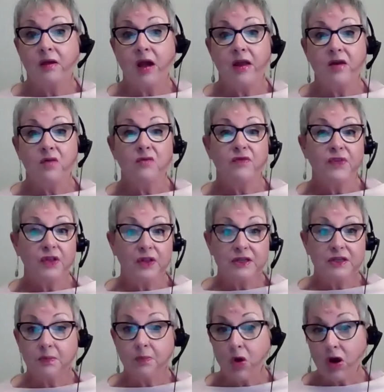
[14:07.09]
I don't feel
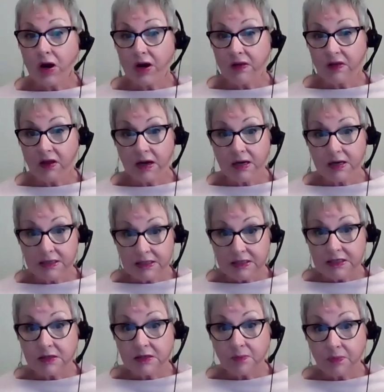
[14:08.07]
it's a body that I
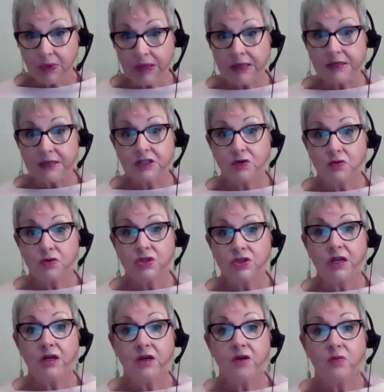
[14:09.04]
need to be
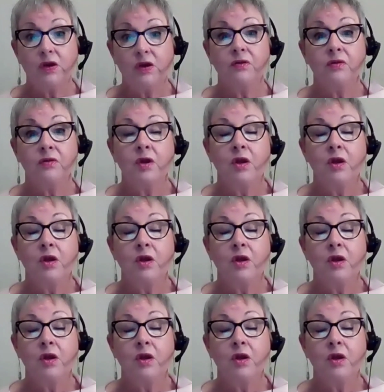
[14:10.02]
associated with.